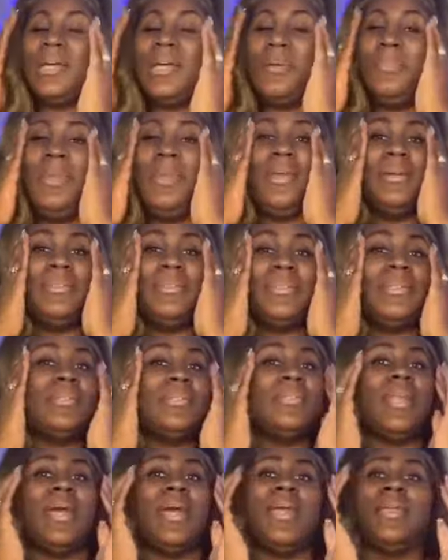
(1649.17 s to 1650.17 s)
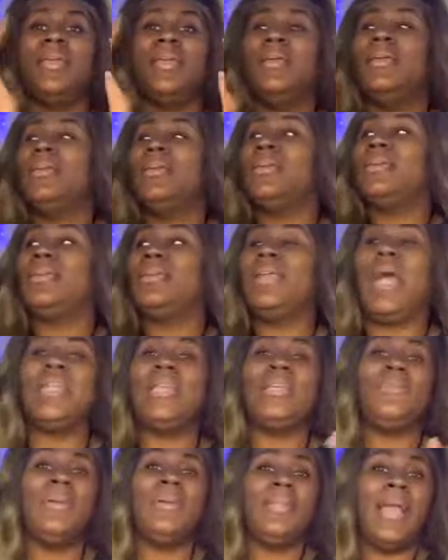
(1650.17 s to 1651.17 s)
So me, I'm just like,
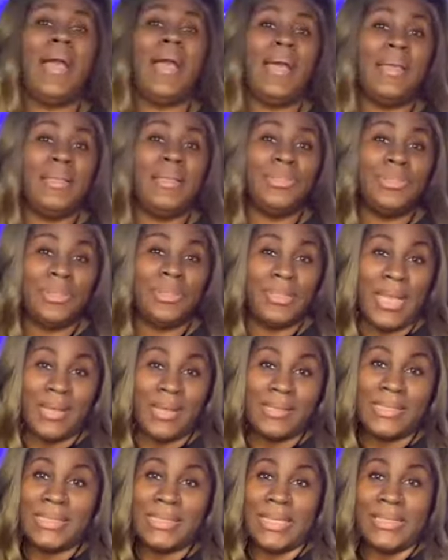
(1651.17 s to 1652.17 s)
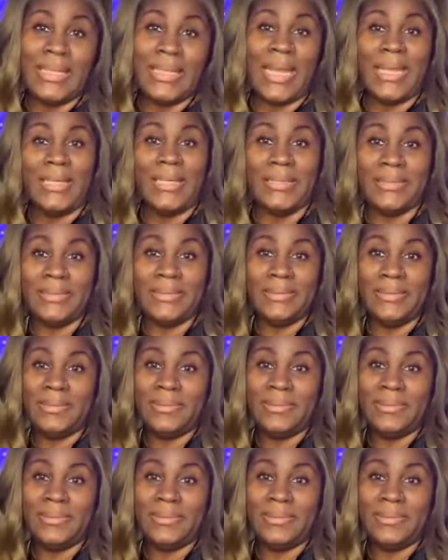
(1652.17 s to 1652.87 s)
y'all know what? Y'all enjoy y'all Sunday.